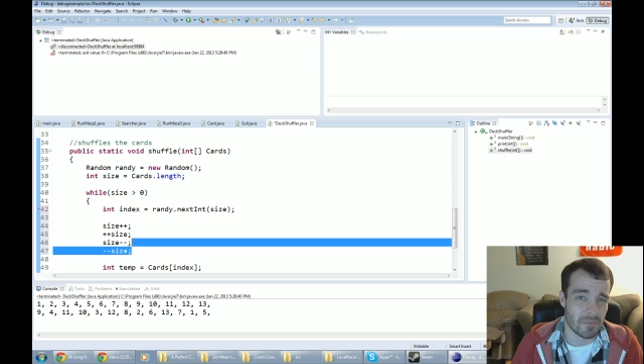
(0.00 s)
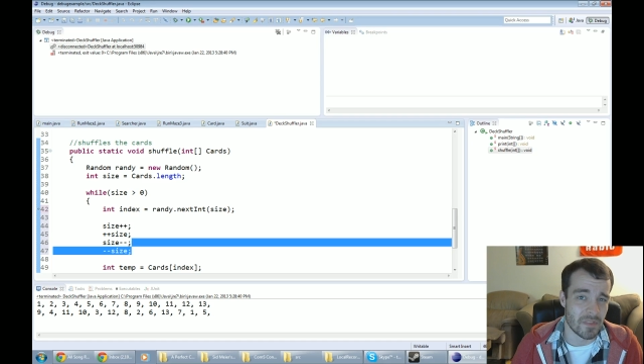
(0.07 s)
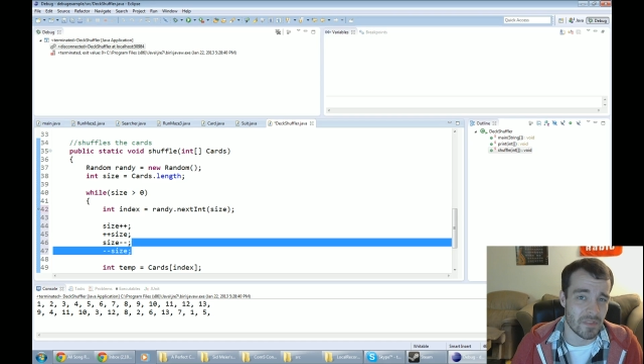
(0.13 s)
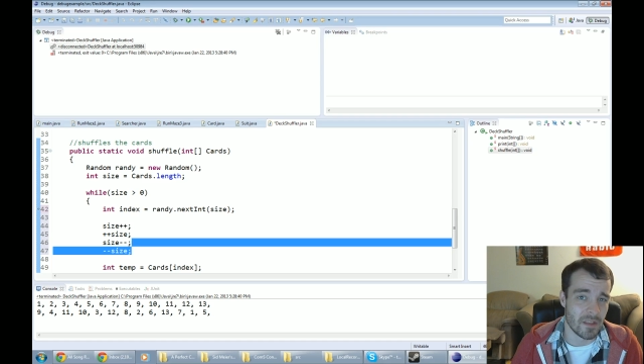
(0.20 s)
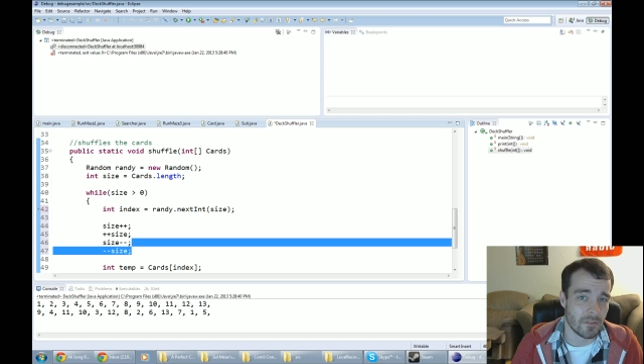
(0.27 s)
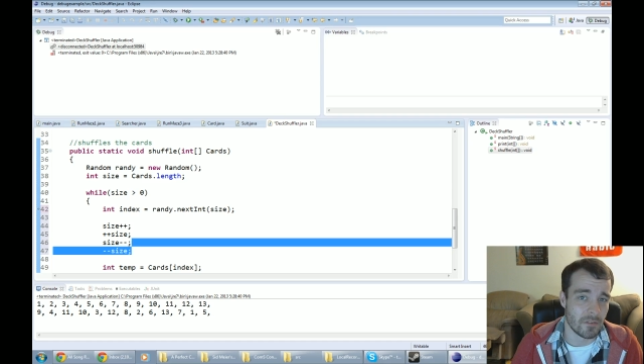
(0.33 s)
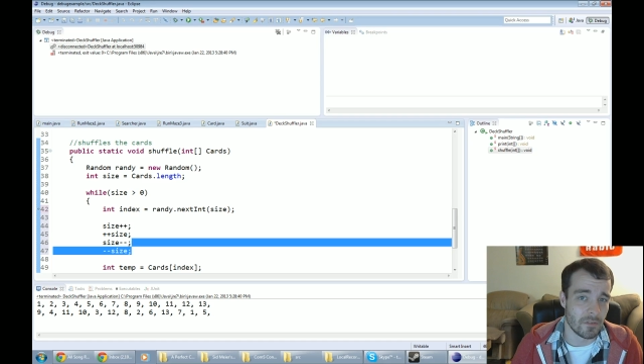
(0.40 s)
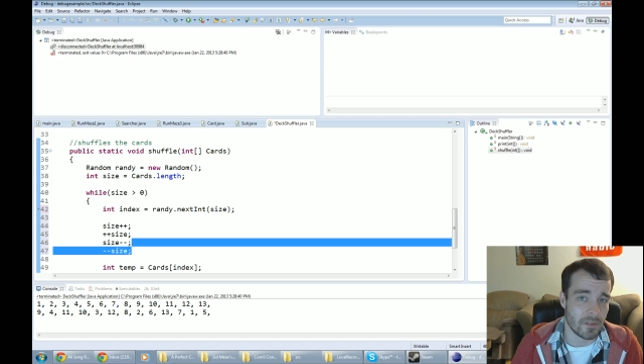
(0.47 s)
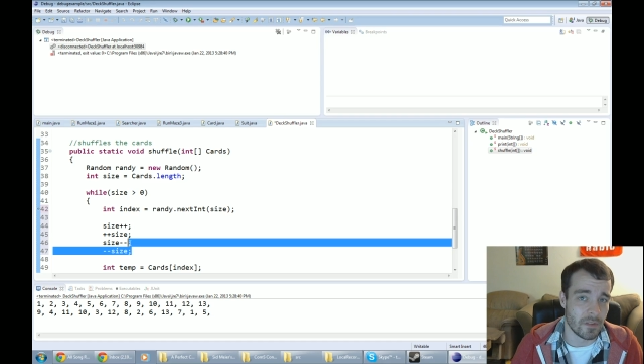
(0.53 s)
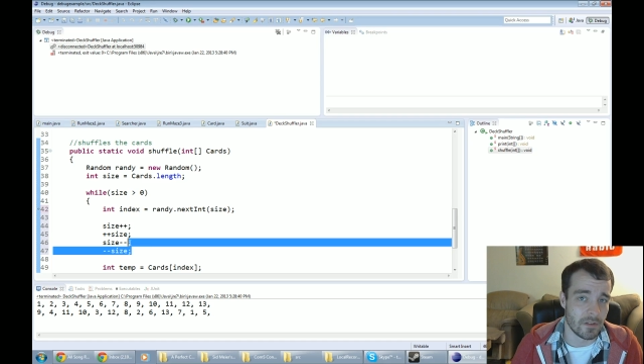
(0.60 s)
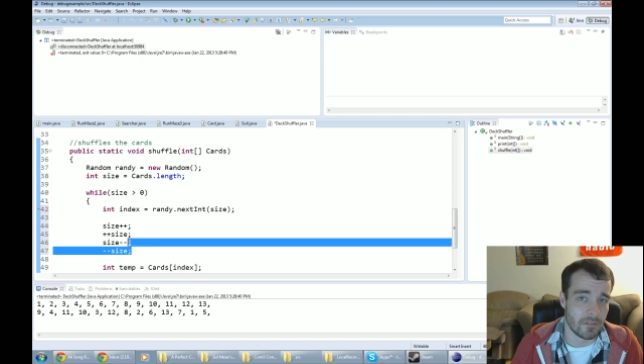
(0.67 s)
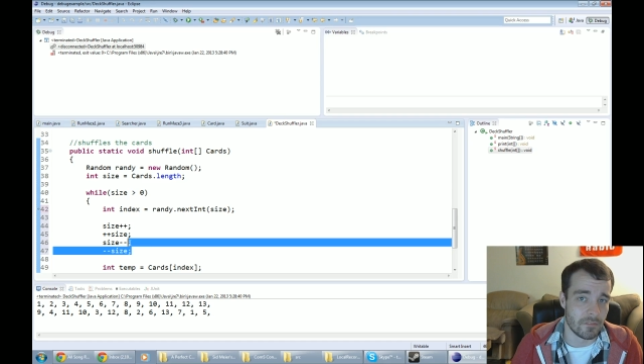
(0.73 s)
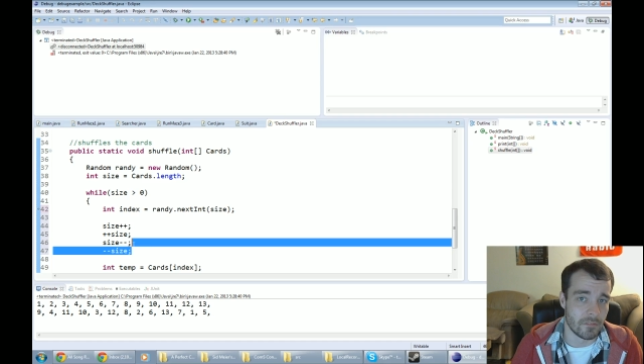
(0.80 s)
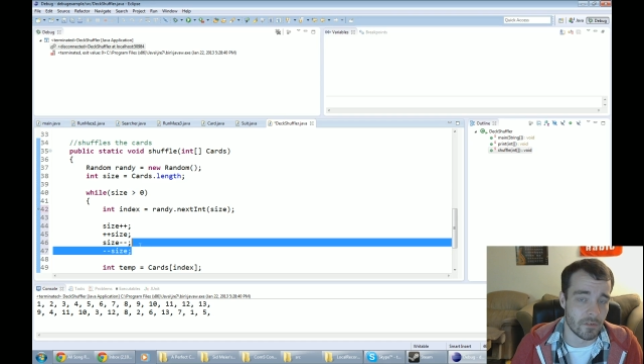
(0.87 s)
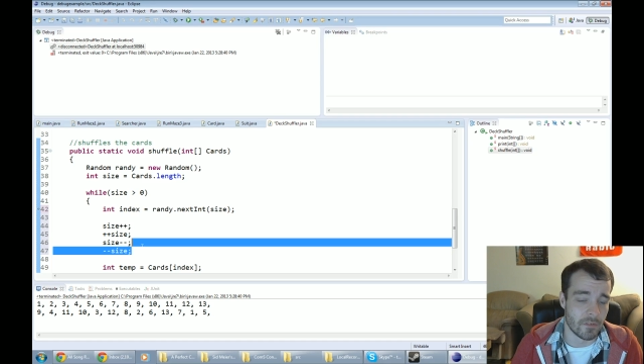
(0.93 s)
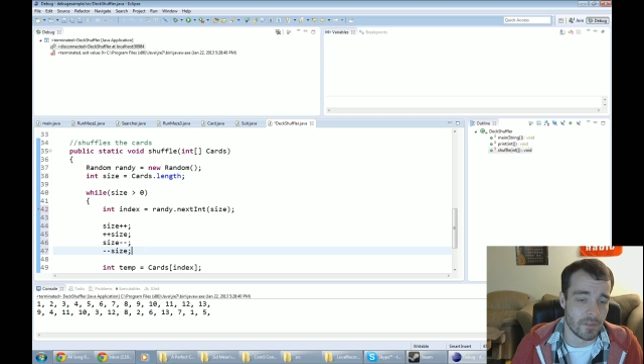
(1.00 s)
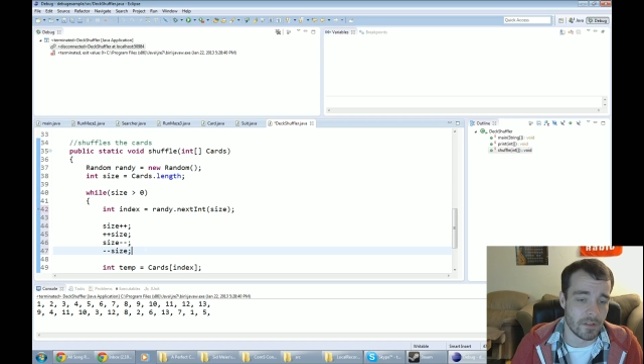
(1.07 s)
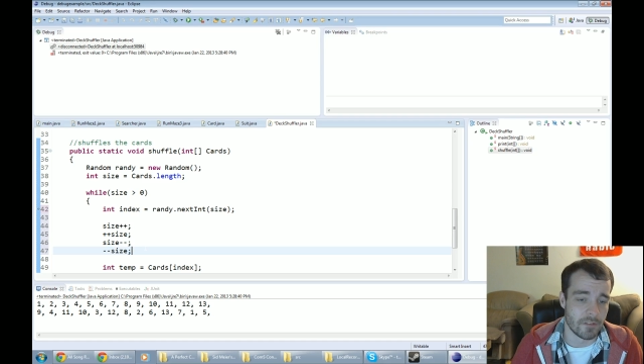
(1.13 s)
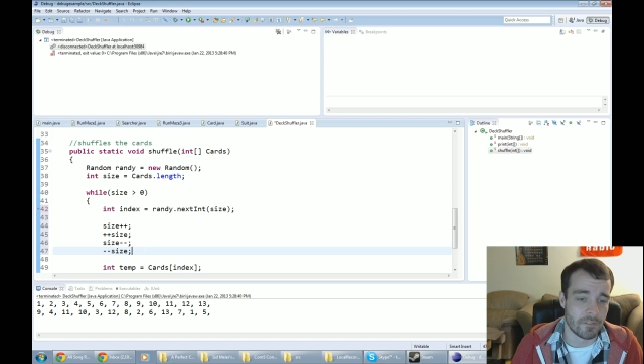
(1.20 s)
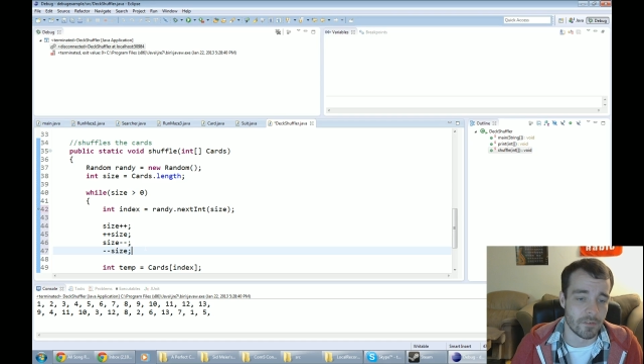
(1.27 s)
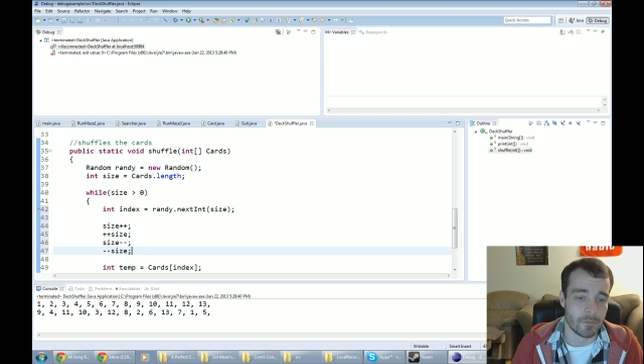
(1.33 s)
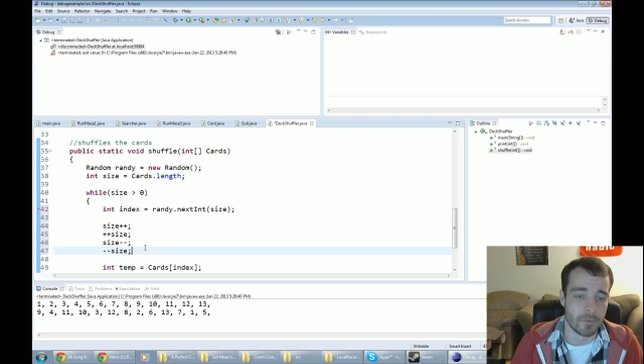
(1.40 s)
thing, or are they
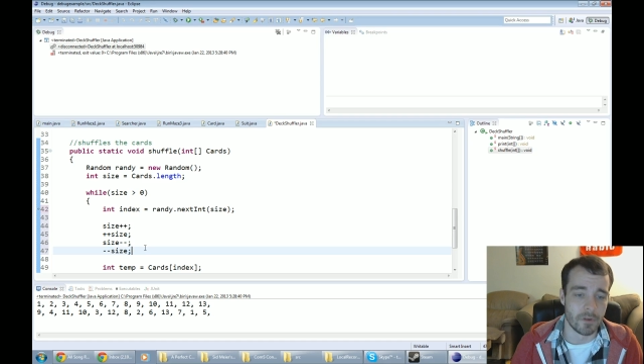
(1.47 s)
different?